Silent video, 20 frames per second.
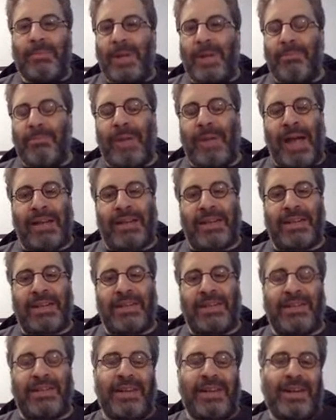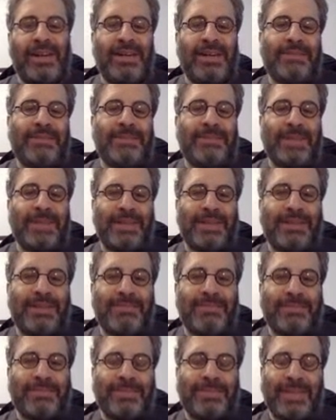Back in
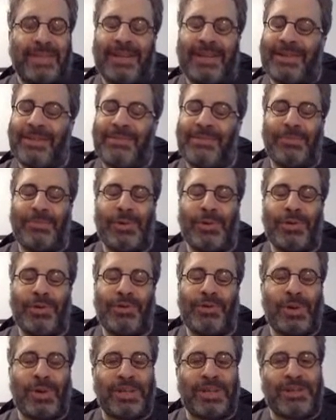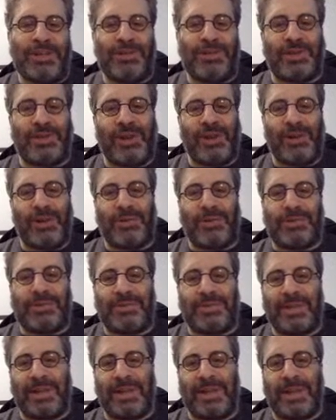more than 20 years ago,
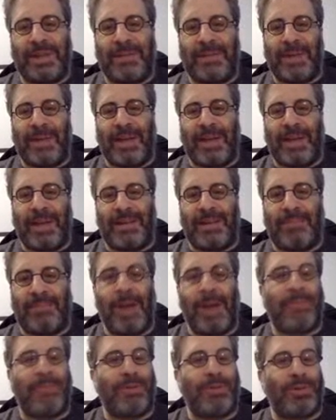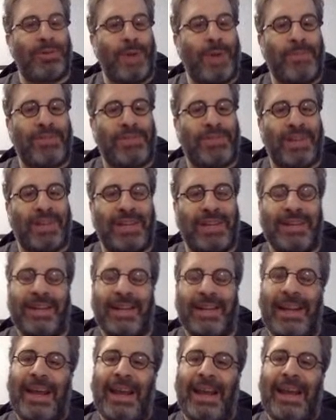I had a popular website,
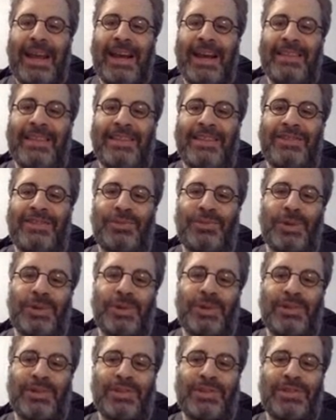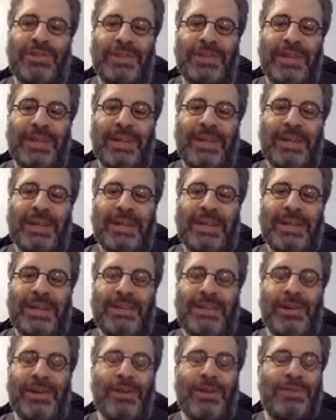and this was,
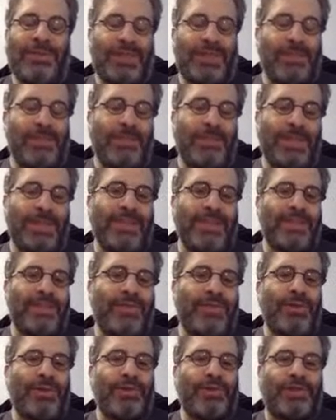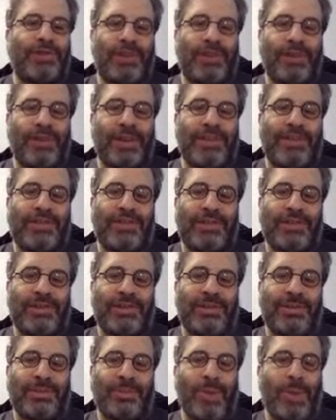you know, if you can believe it, first
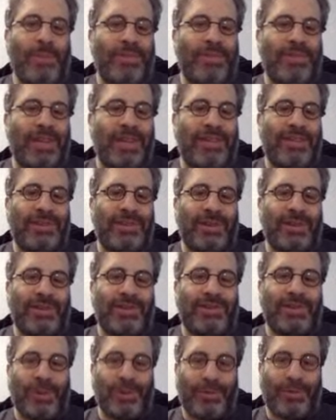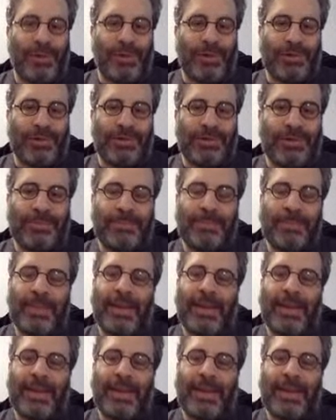generation websites on cell phones.